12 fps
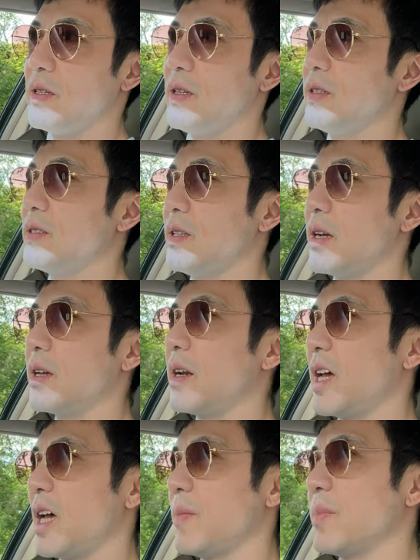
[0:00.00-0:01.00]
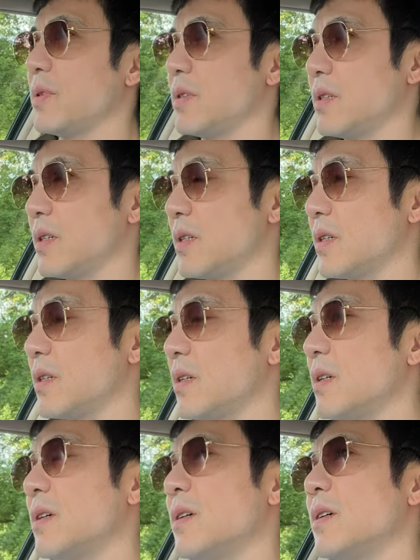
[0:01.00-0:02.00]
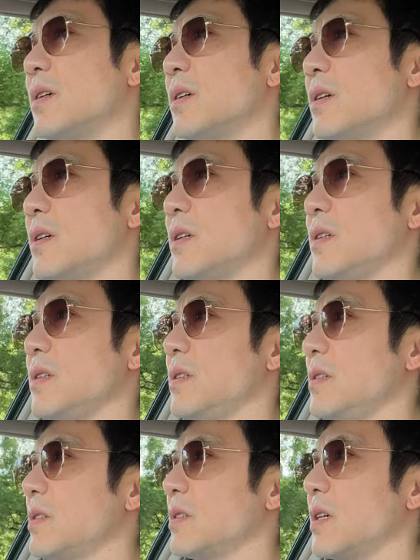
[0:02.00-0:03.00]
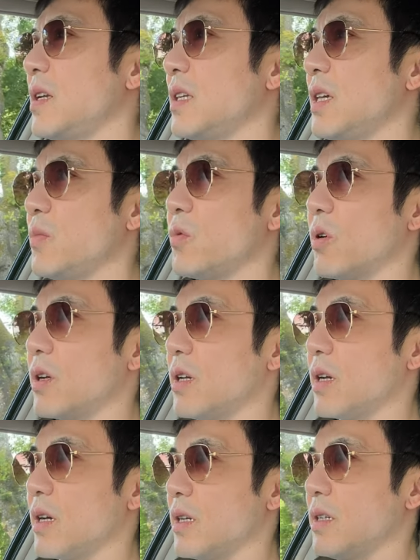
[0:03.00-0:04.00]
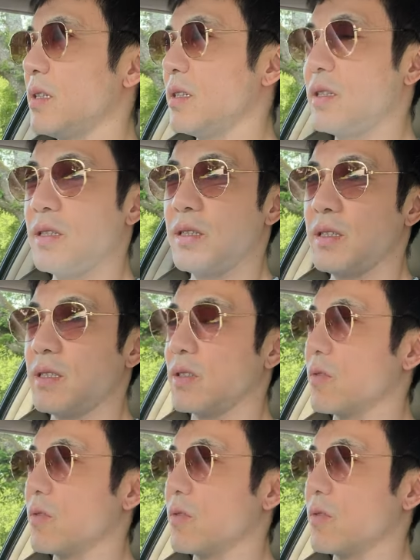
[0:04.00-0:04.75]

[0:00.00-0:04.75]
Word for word: And it's not gonna happen. You just gotta keep working on it.